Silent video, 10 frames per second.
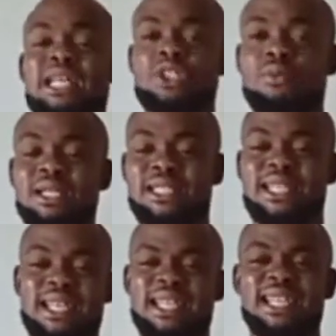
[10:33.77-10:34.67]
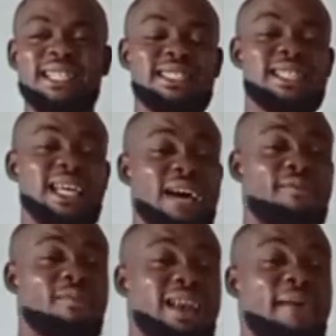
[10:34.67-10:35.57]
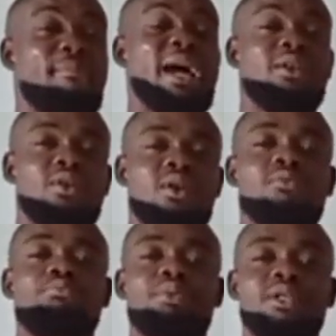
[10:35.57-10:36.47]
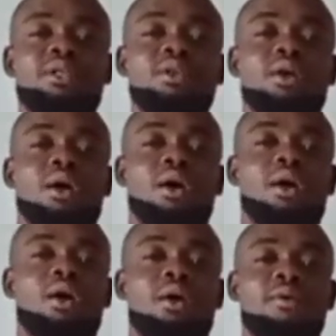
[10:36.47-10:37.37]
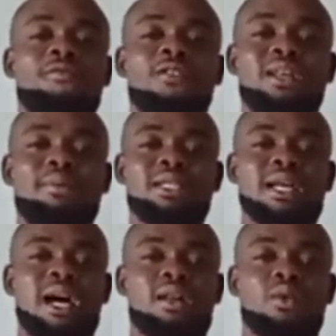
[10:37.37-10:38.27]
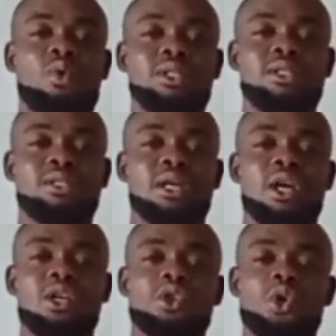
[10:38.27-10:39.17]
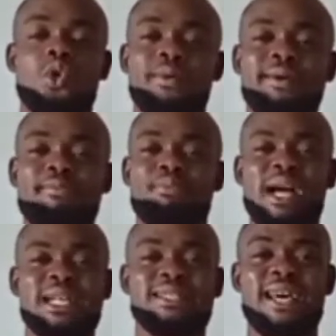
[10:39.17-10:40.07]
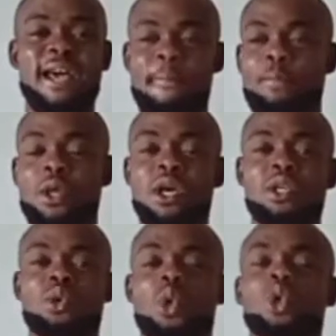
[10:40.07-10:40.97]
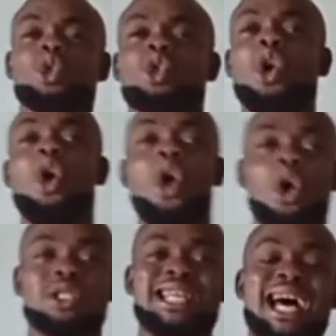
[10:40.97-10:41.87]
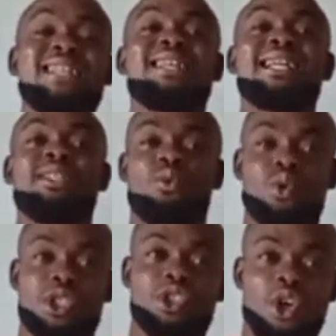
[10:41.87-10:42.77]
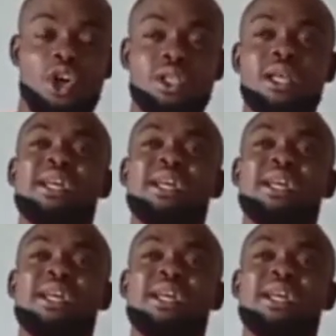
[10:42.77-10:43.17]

things you will see inside that formula might not be fundamental quantities. So you will break them to show us how that equation